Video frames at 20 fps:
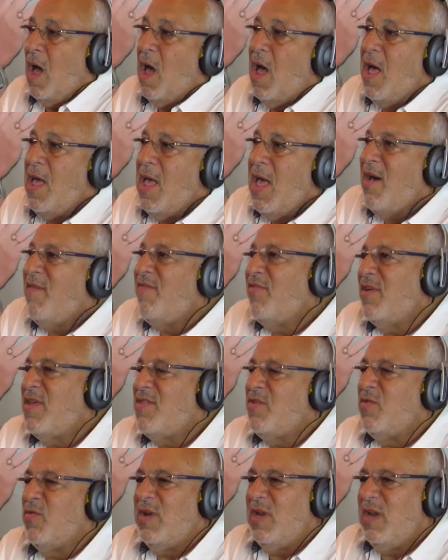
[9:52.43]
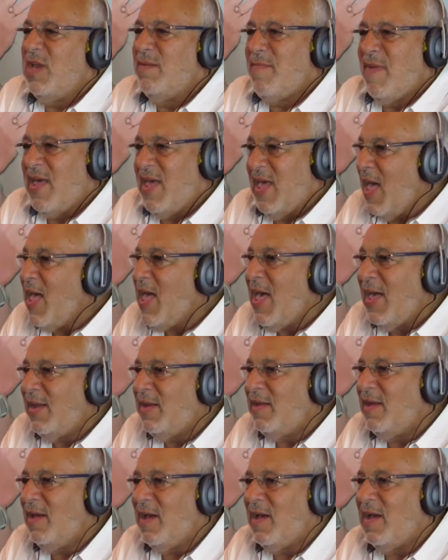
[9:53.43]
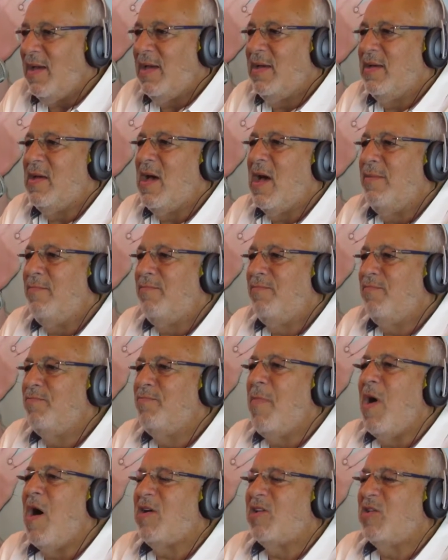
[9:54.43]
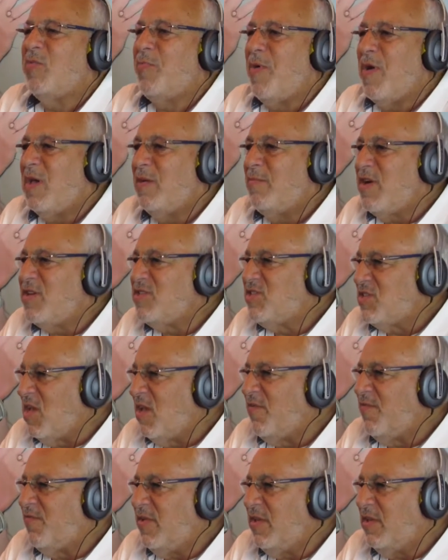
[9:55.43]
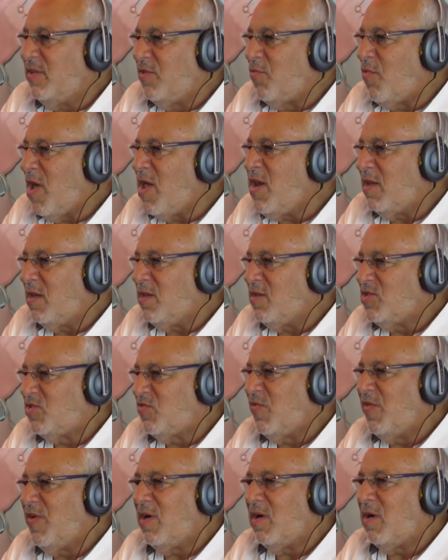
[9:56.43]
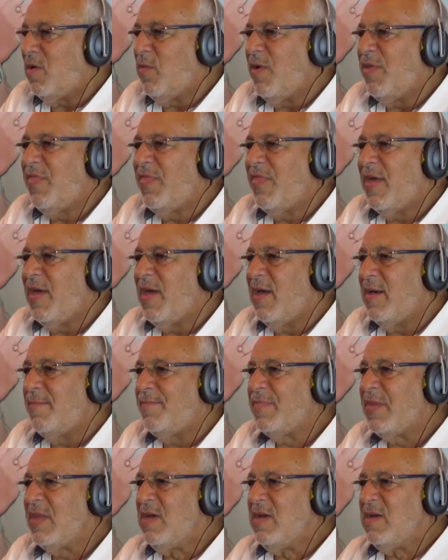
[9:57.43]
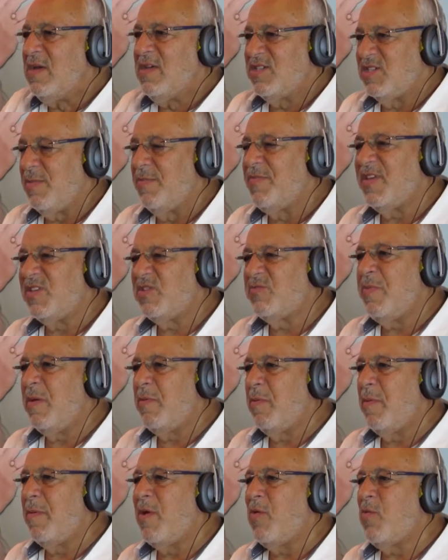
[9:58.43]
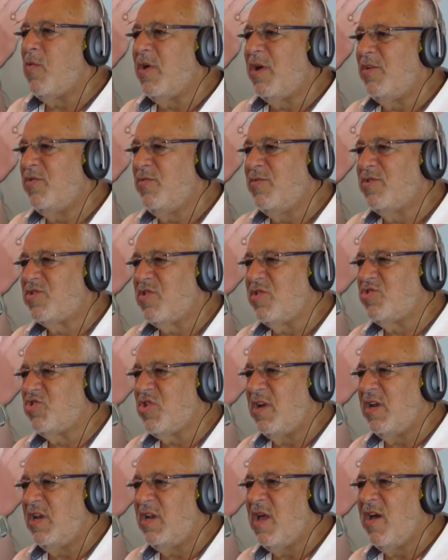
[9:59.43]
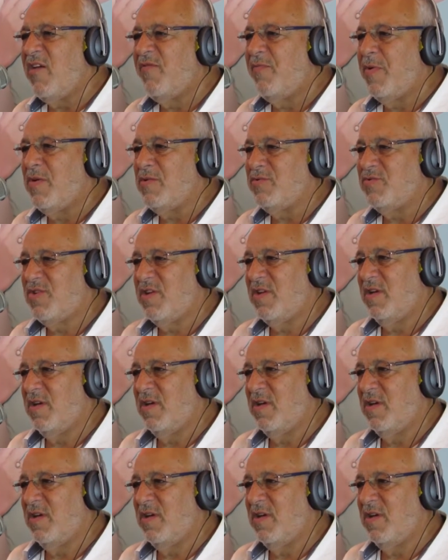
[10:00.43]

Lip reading: I have another one in my head. I'm occupying myself in the writing sphere with some things people might want to do a search on in HuffPost.